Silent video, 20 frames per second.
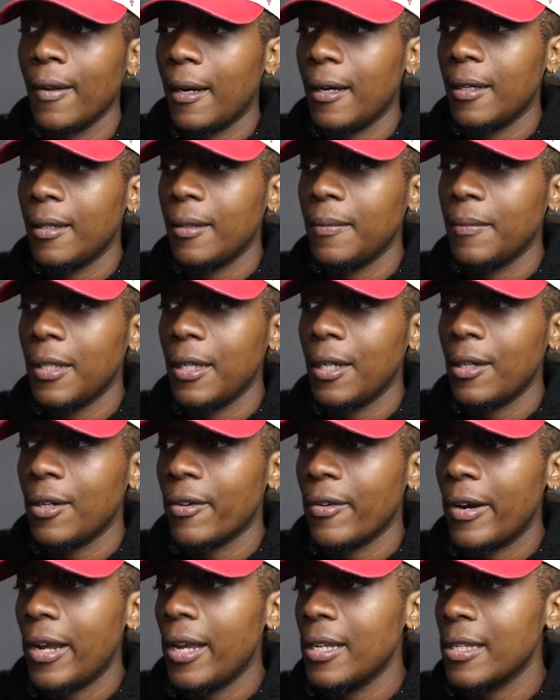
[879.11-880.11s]
And then on
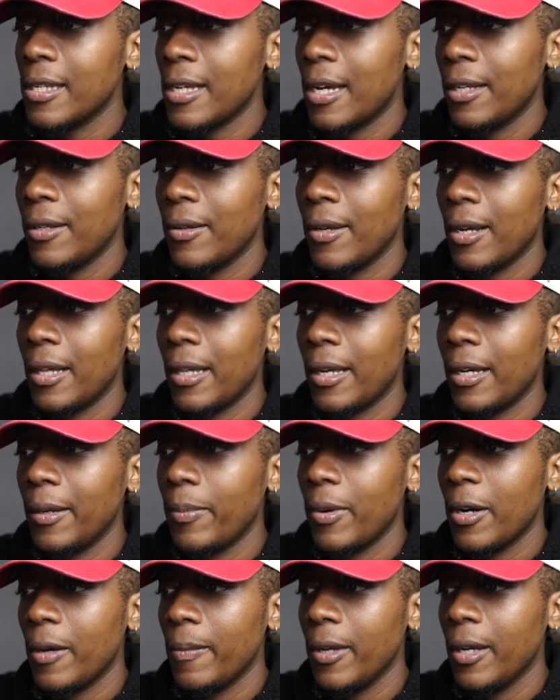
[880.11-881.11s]
the right hand side, you got like
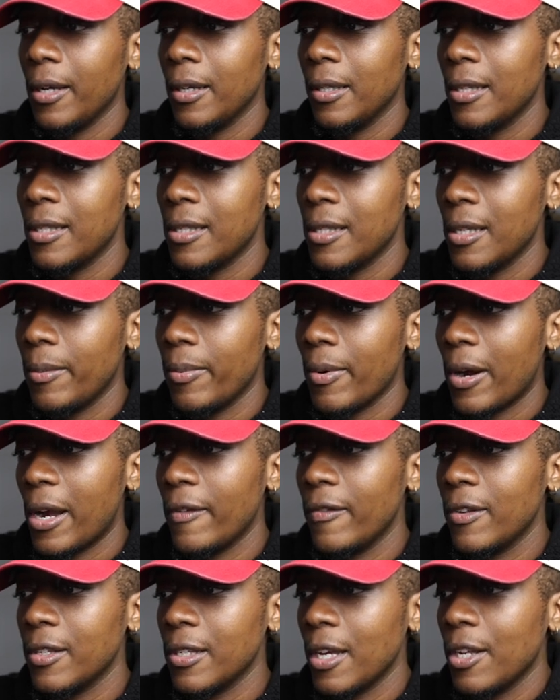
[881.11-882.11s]
public, unlisted,
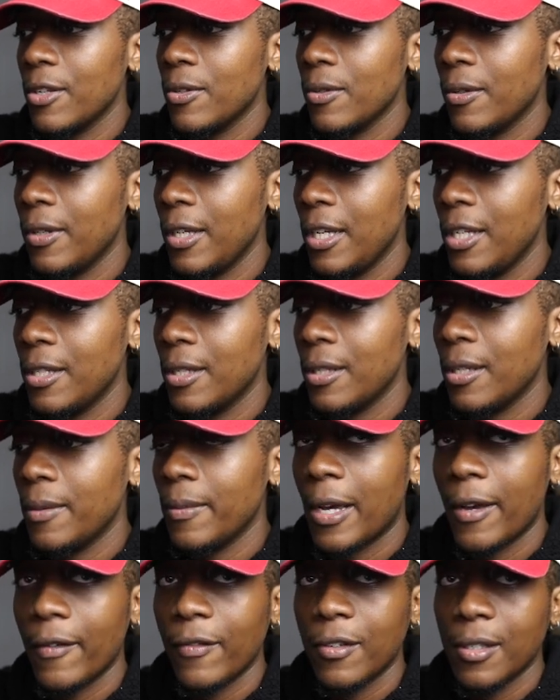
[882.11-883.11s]
private, schedule. Each of
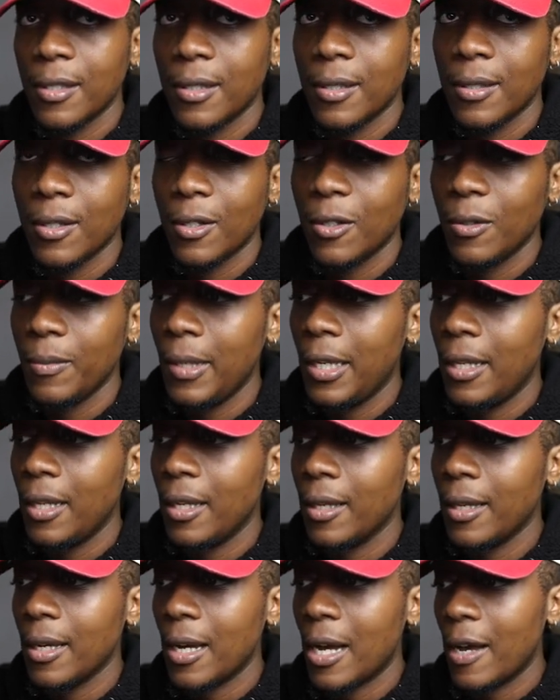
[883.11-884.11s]
them have its own
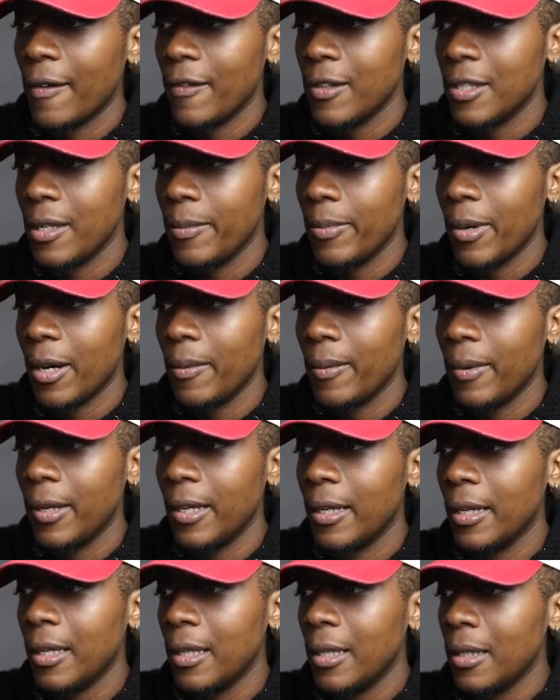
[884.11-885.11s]
meaning. Obviously
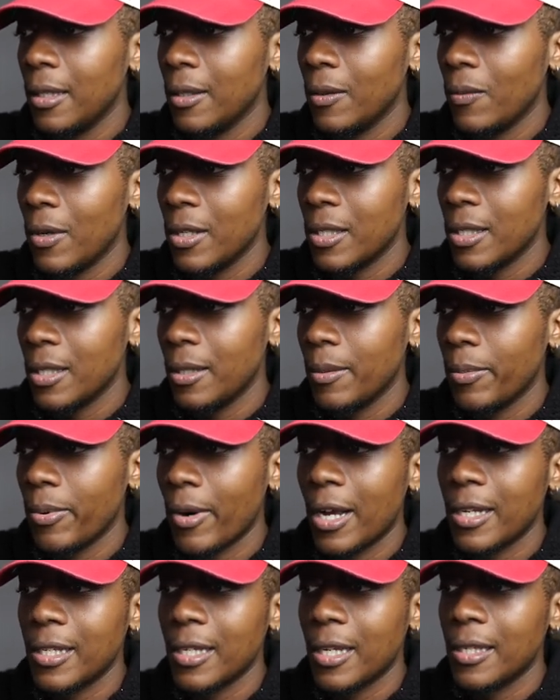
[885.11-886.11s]
public, once it
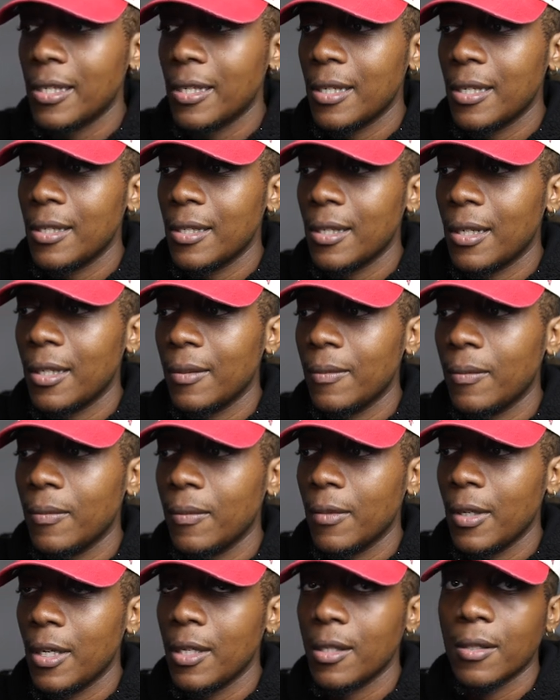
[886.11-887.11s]
processes,
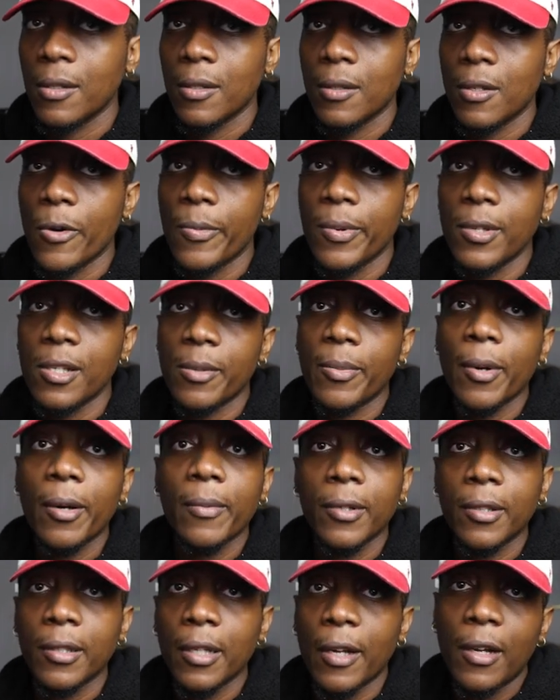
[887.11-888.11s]
it's open to the
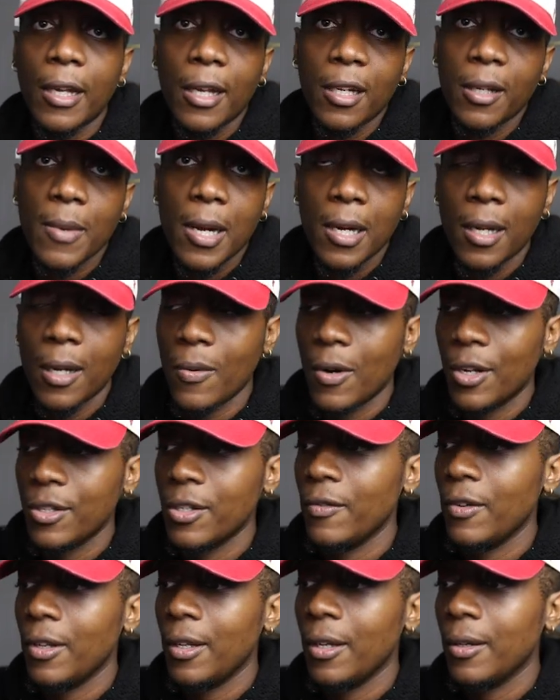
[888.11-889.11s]
public. Anybody could
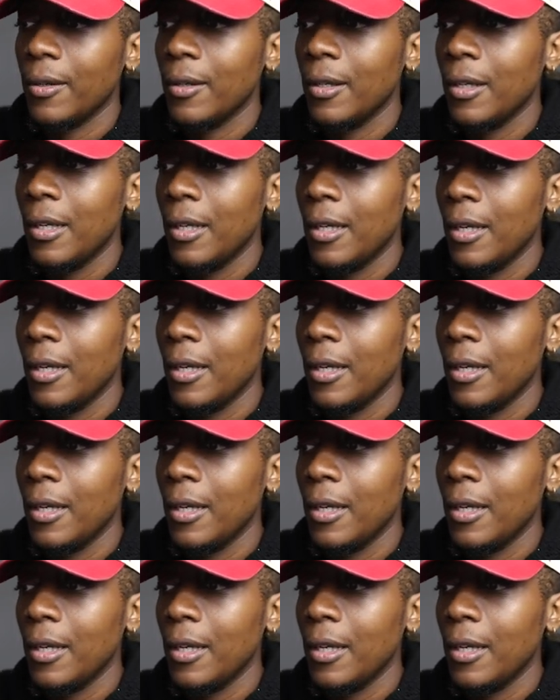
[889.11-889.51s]
watch a video.